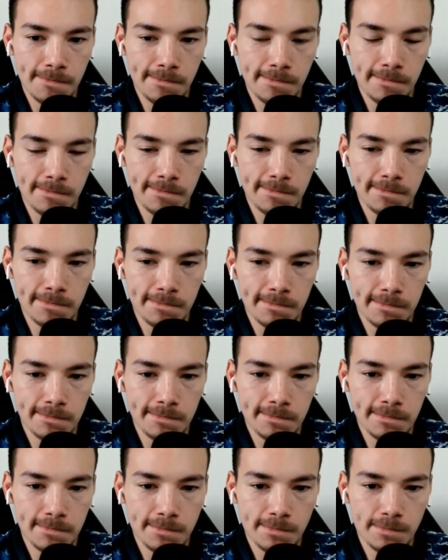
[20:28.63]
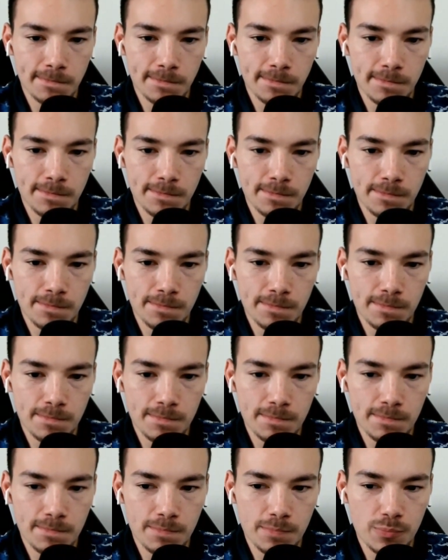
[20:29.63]

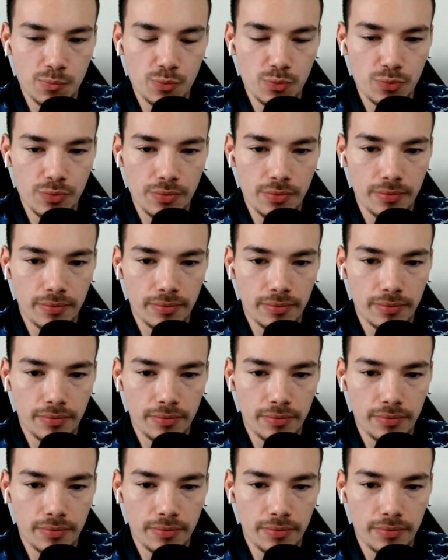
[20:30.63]
(silent)